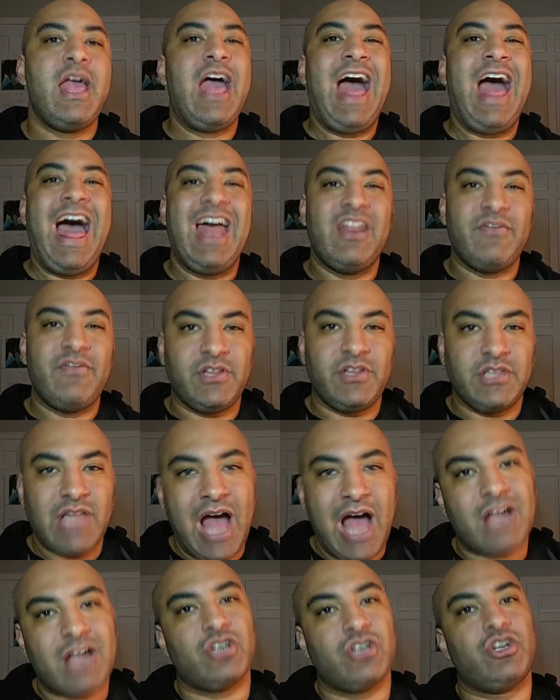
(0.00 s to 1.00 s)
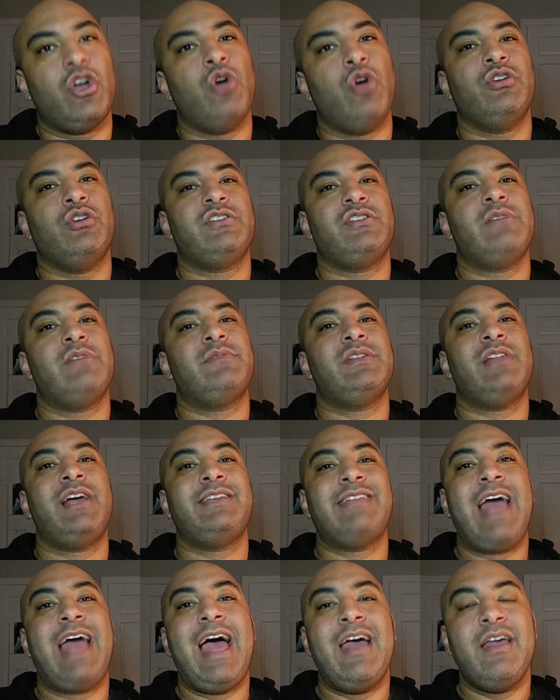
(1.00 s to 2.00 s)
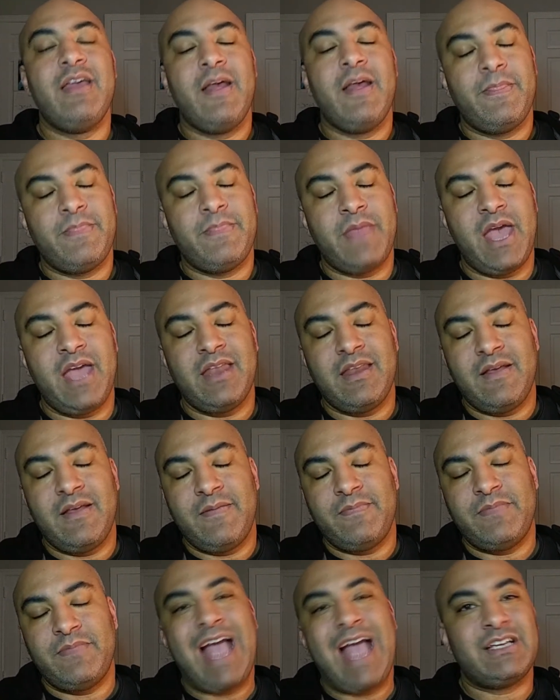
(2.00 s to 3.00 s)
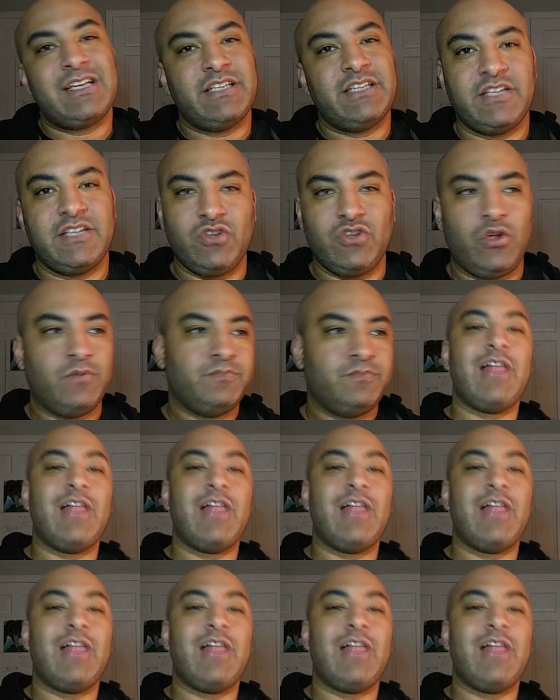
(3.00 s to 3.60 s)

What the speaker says: out of a locker code or something like that, then that can get sold.